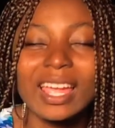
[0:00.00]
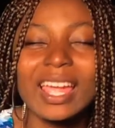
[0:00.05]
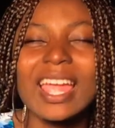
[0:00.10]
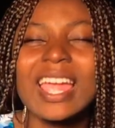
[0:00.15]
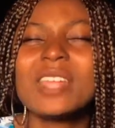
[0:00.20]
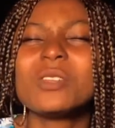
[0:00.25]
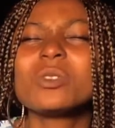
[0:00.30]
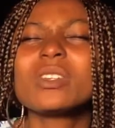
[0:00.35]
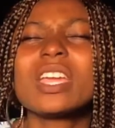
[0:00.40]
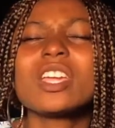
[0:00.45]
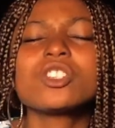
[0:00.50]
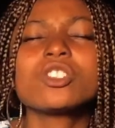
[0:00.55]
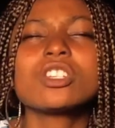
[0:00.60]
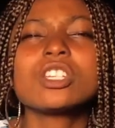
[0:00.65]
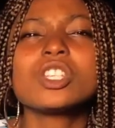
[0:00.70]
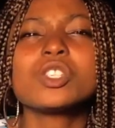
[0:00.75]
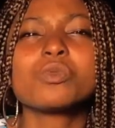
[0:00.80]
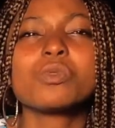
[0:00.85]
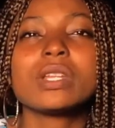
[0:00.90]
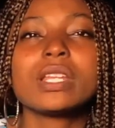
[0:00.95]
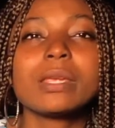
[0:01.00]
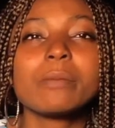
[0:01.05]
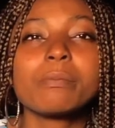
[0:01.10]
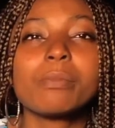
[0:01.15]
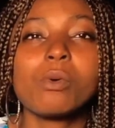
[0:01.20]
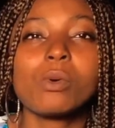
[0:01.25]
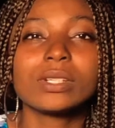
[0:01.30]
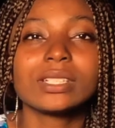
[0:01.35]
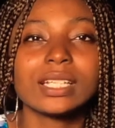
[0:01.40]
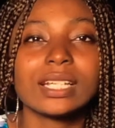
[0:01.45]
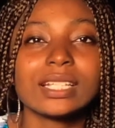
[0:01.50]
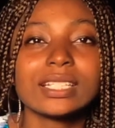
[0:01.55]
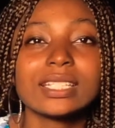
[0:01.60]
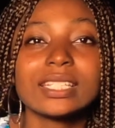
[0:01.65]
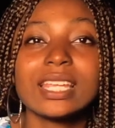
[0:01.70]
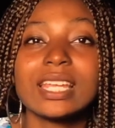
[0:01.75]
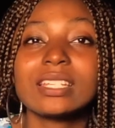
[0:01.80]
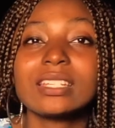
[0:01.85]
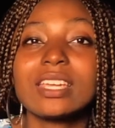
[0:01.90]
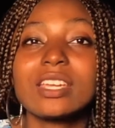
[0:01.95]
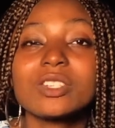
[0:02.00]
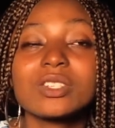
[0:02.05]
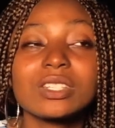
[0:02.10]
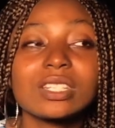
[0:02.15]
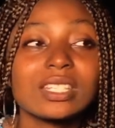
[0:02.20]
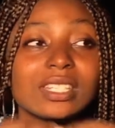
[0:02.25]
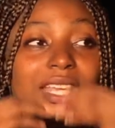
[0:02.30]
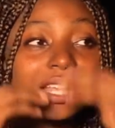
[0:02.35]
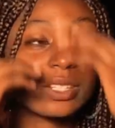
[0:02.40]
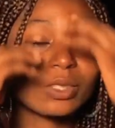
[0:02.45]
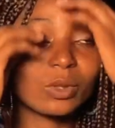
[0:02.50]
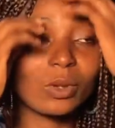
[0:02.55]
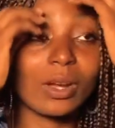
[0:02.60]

Education is really important. The education sector,